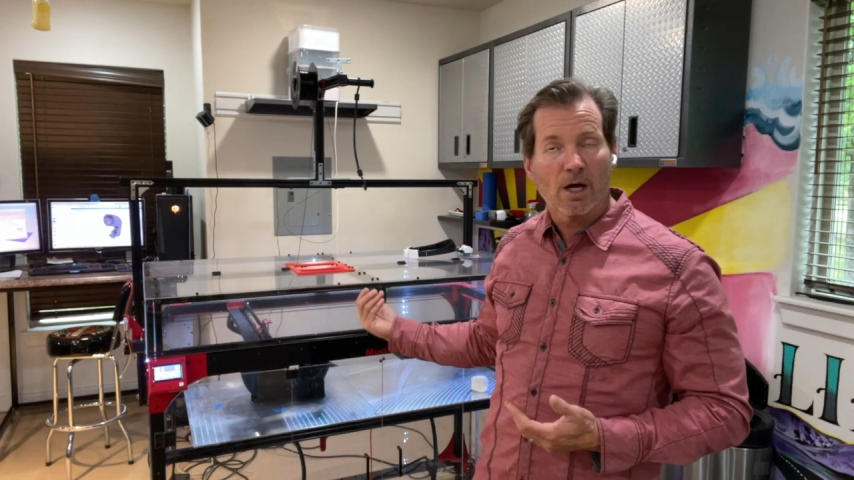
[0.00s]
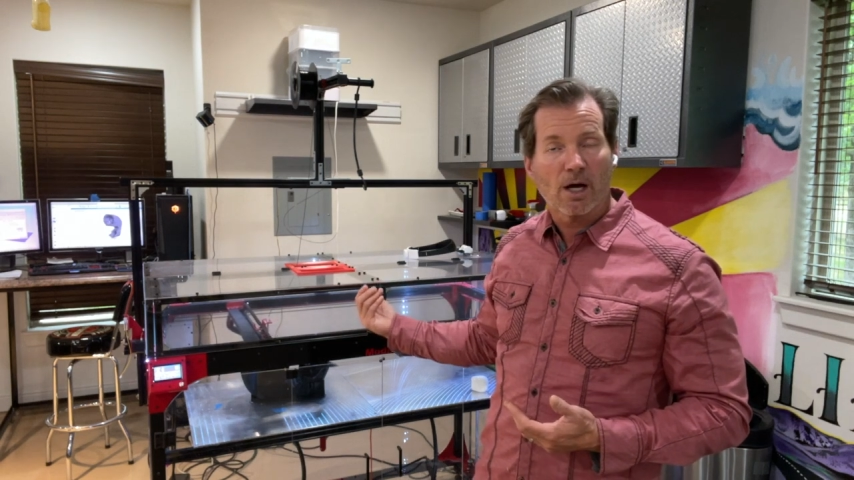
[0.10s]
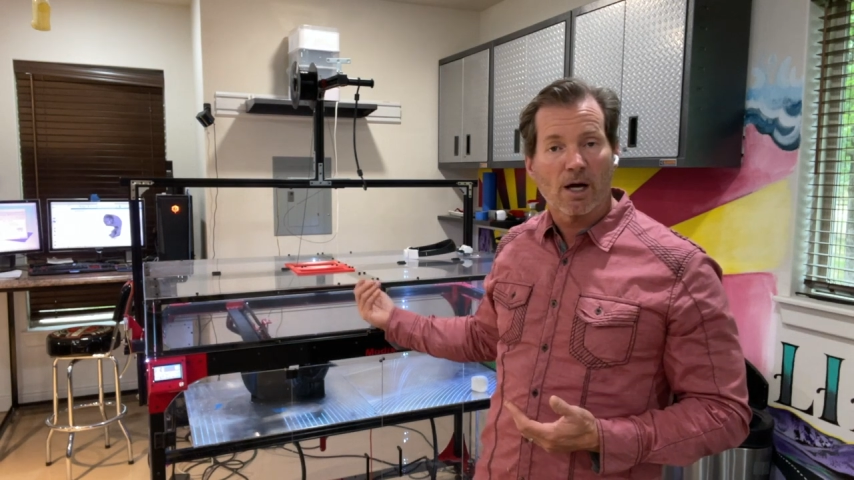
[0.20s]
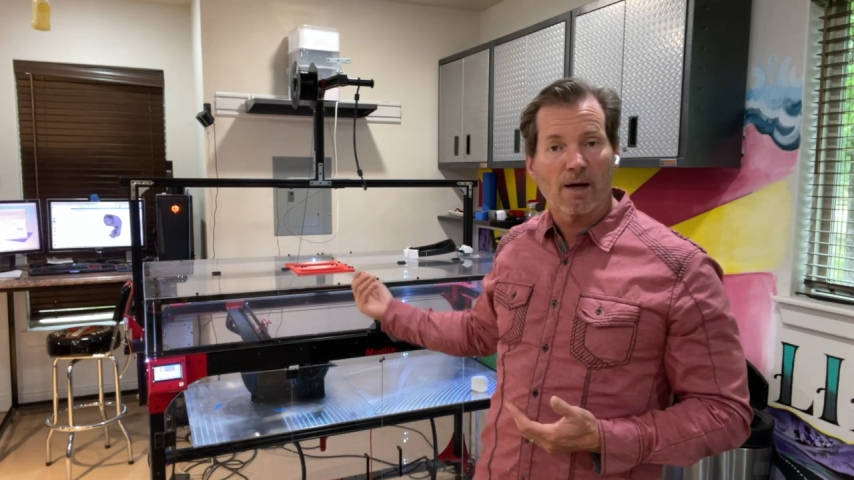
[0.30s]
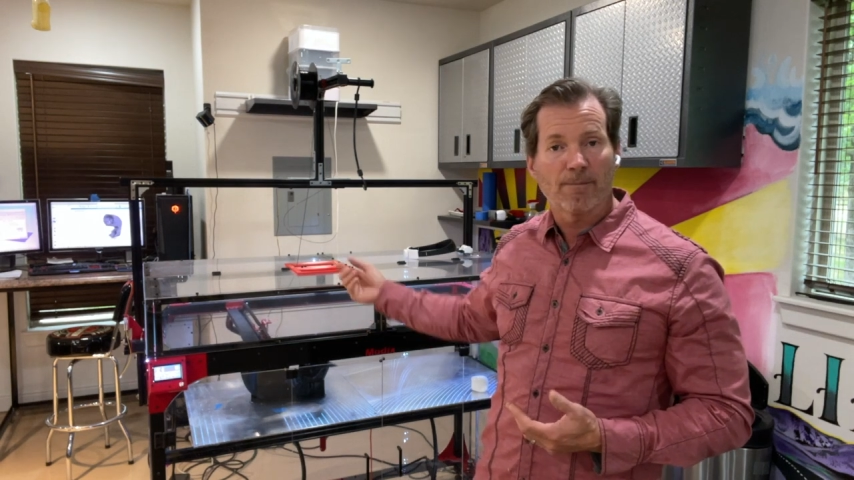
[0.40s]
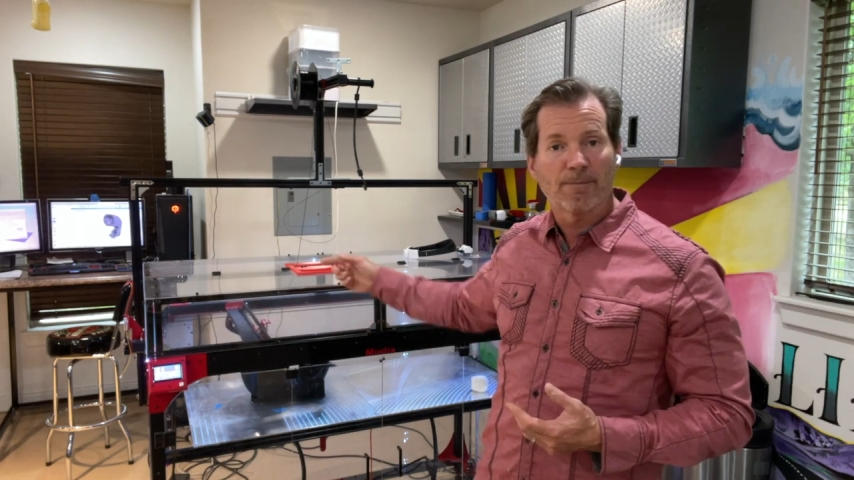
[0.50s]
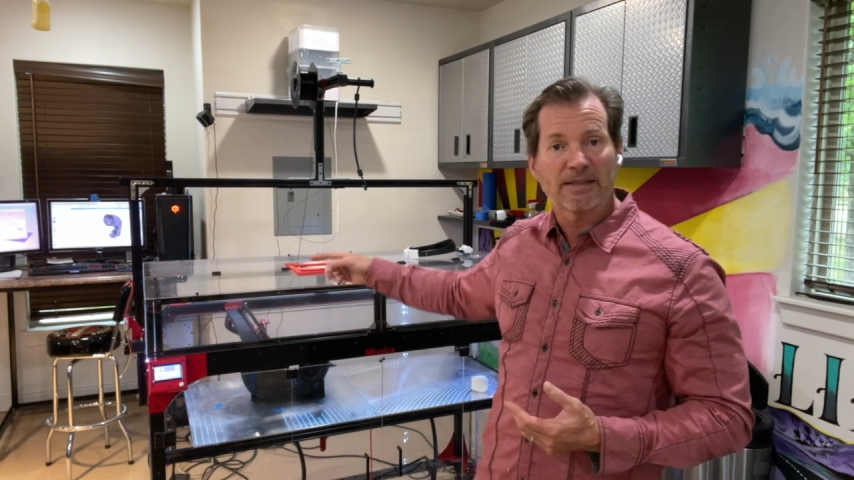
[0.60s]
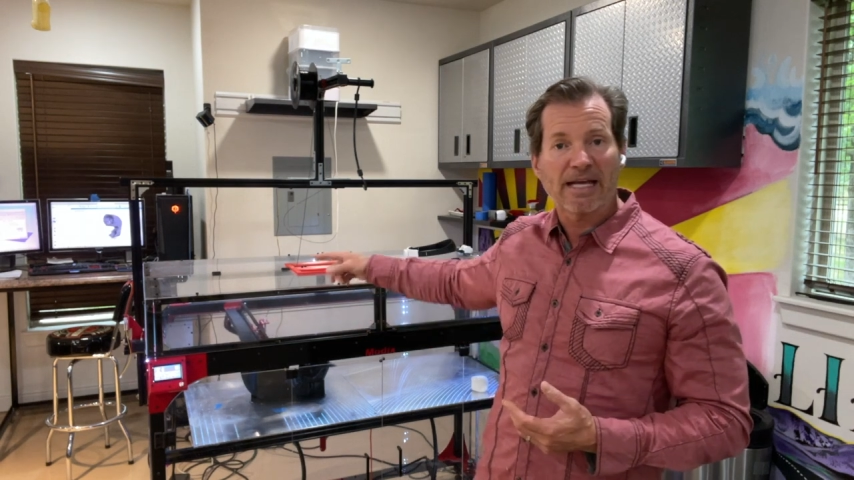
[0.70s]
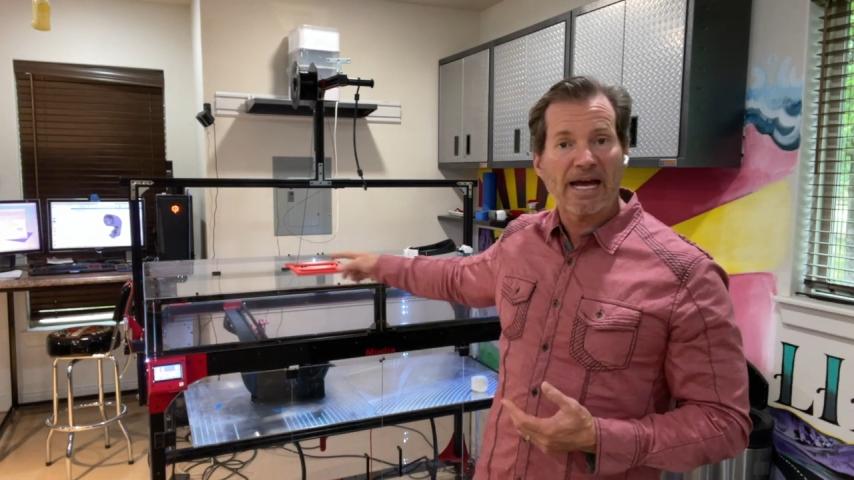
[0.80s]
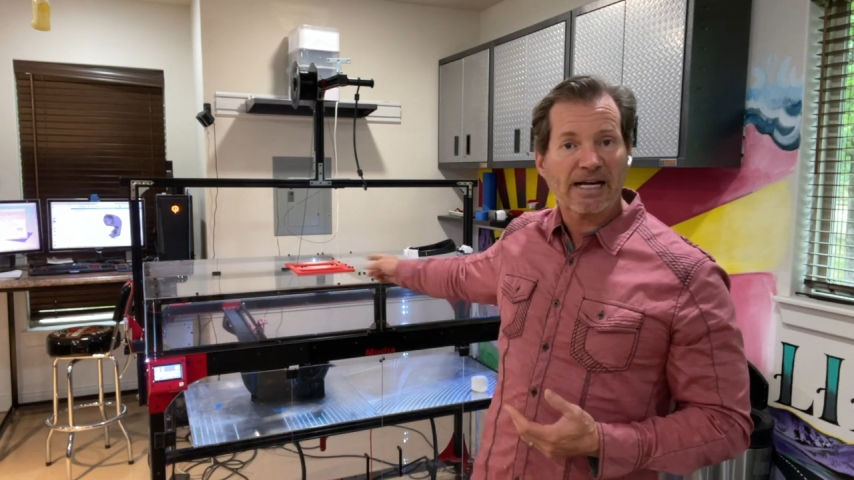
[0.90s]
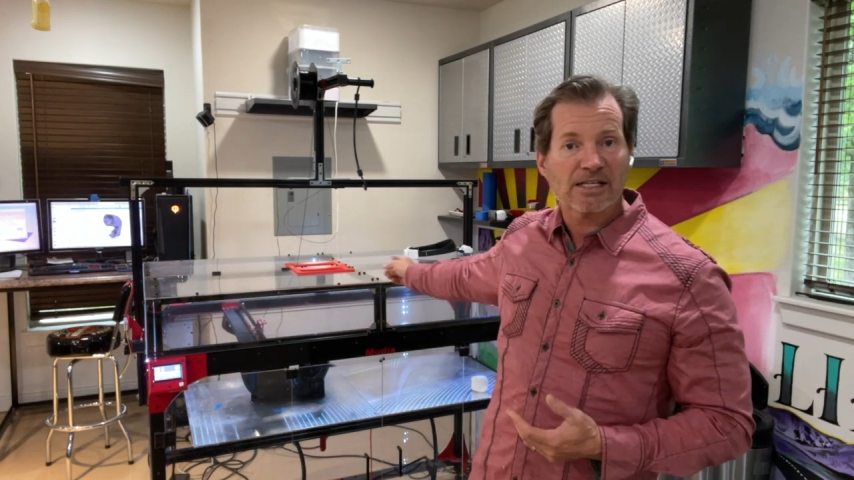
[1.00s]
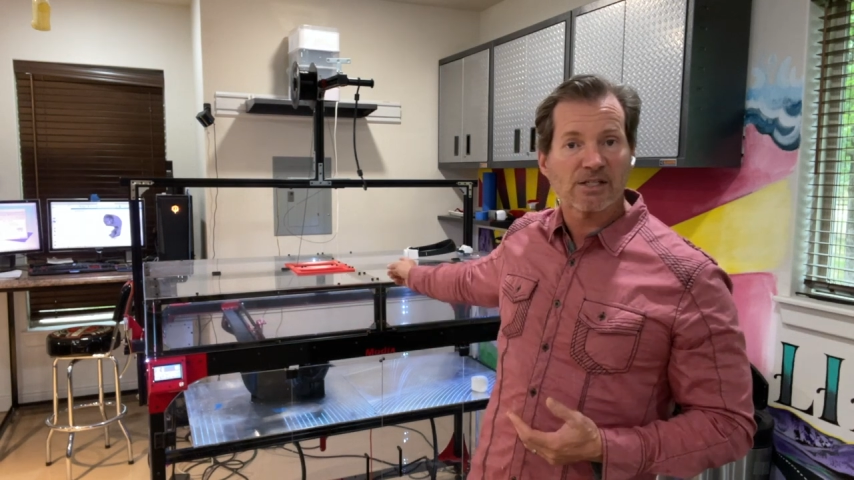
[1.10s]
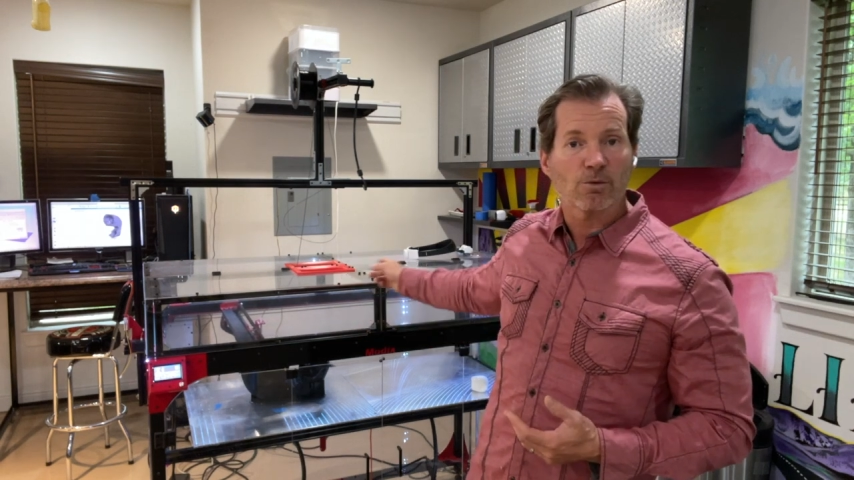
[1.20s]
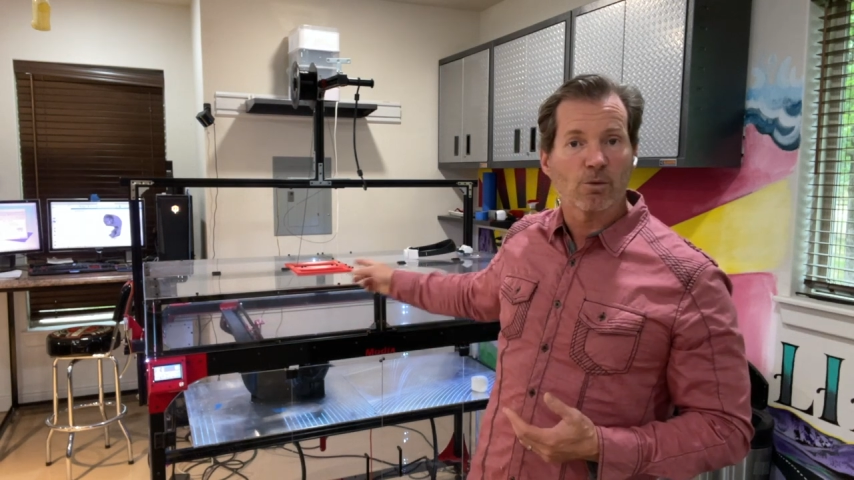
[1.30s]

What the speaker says: but the X